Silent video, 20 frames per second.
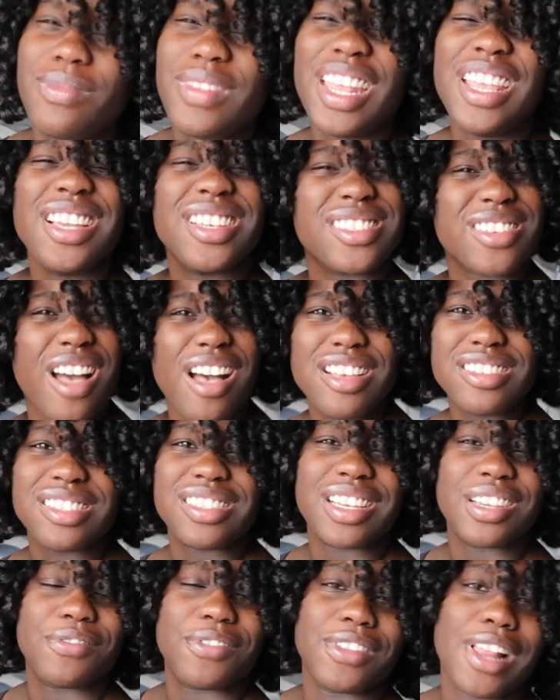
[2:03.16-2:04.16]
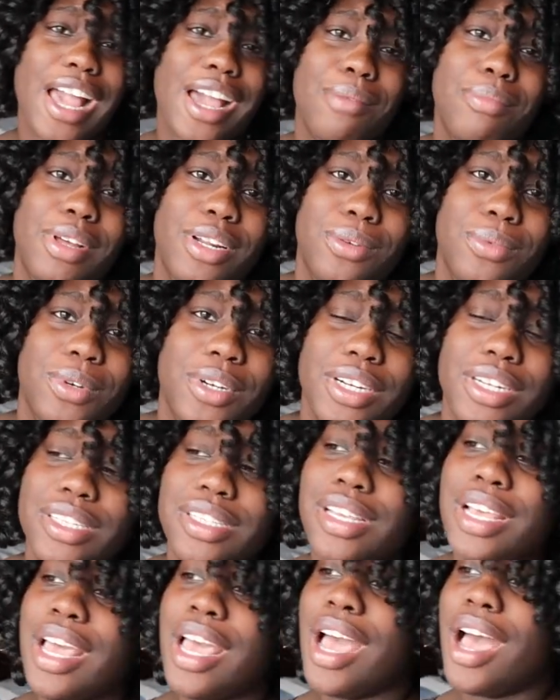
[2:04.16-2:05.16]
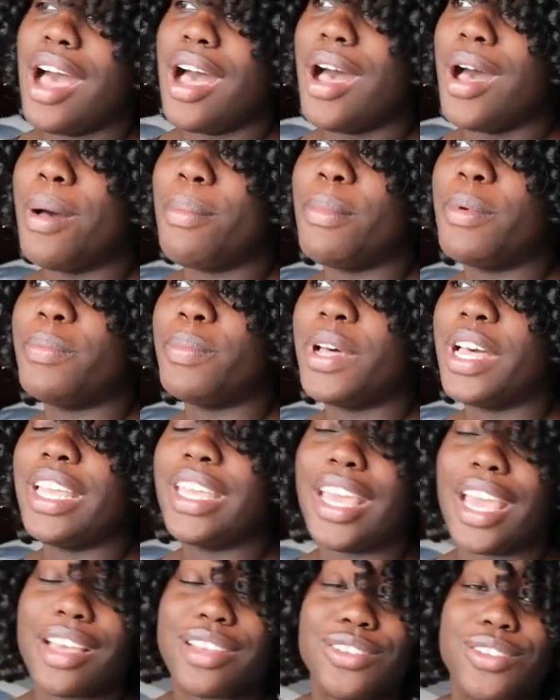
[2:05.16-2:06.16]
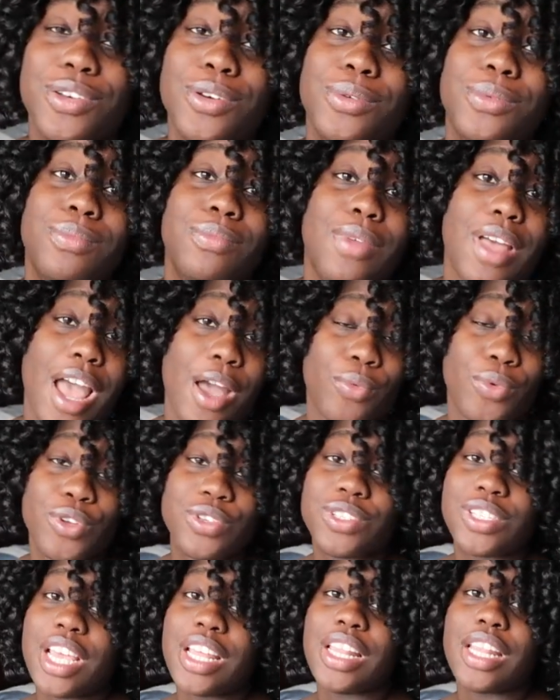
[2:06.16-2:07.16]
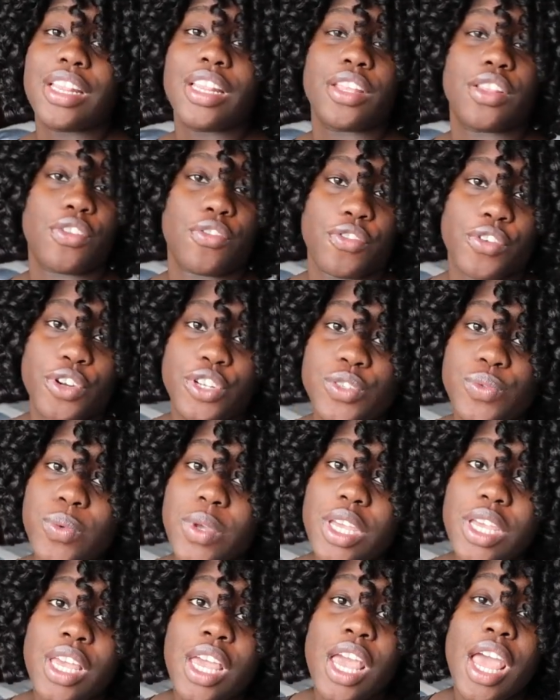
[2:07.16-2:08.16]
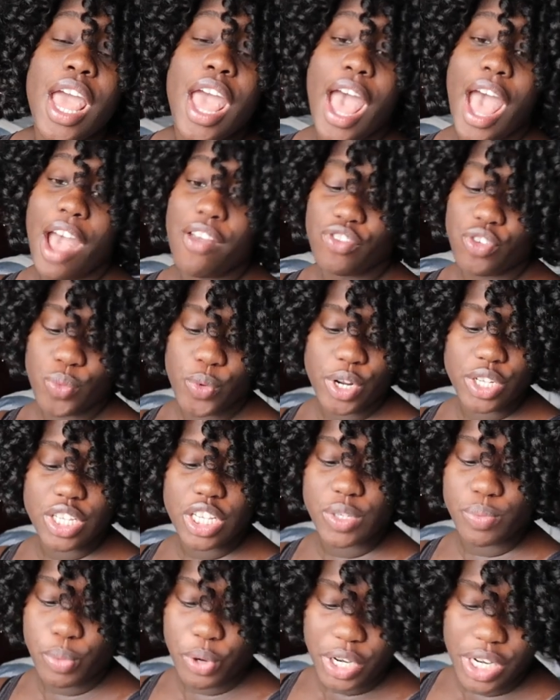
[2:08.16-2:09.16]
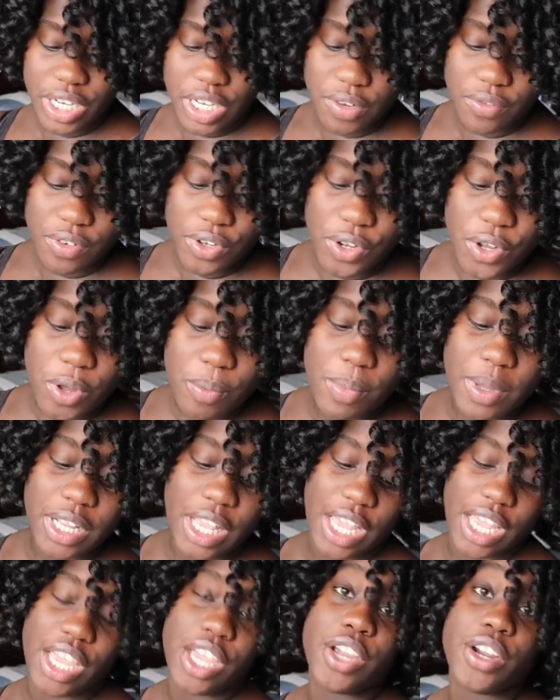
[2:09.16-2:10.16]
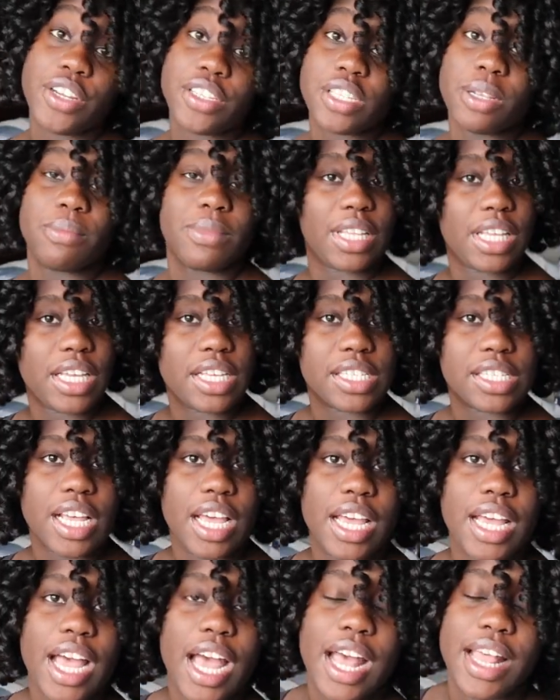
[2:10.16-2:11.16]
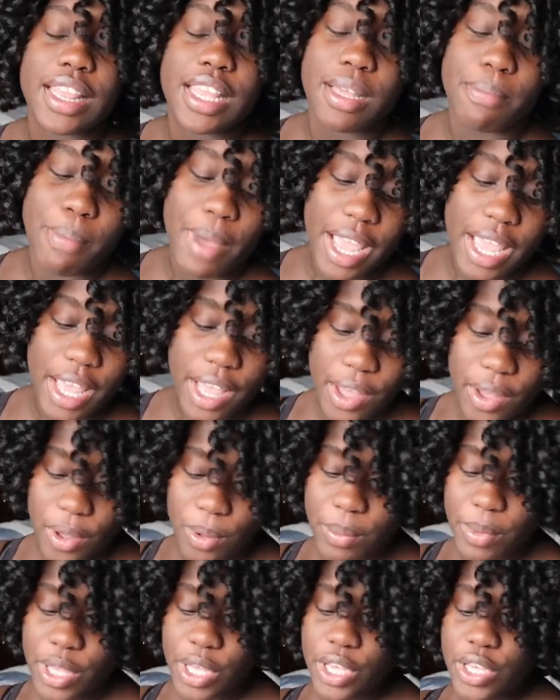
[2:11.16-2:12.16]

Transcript: exhausting for lack of better words um but yeah so i will say that like the first week afterwards is pretty difficult but like here are some things that i think might help